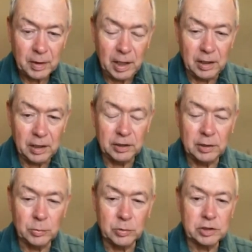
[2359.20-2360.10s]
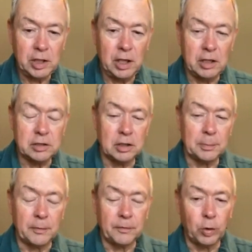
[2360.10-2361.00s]
and nothing was changed in the
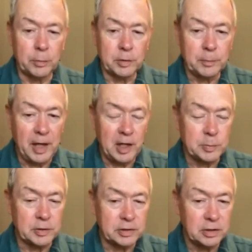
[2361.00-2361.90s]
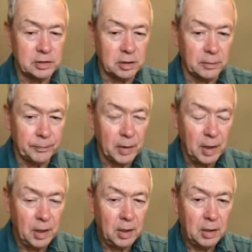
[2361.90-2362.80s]
performance management system
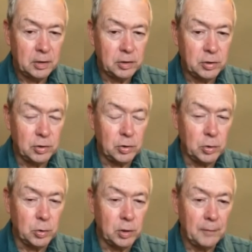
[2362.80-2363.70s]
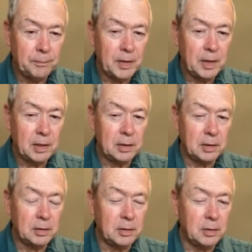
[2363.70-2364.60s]
to
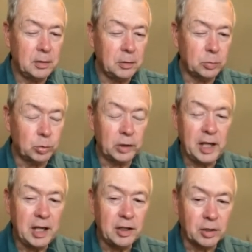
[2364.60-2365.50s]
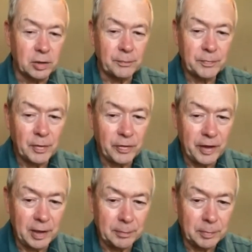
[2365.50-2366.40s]
really hinder
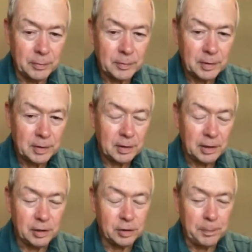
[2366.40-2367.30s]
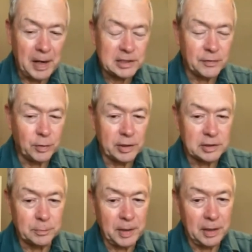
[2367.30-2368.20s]
them in their passive
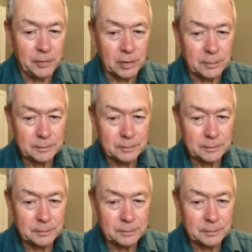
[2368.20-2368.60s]
aggressive behavior.